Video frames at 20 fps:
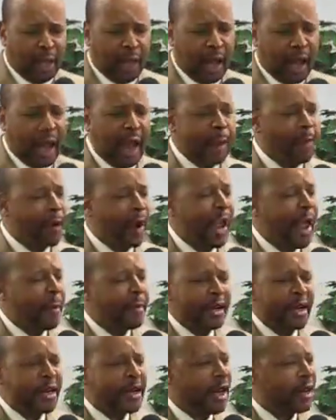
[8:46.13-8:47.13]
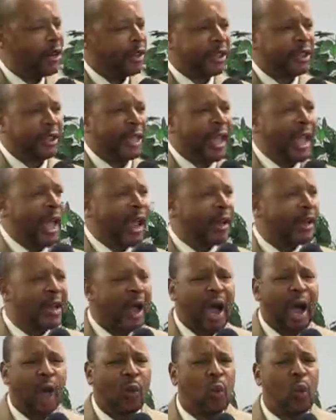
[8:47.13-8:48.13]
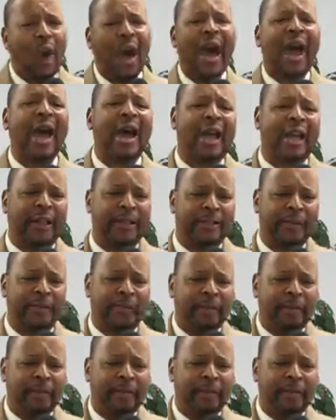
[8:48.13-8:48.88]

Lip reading: Abraham couldn't understand, God, why?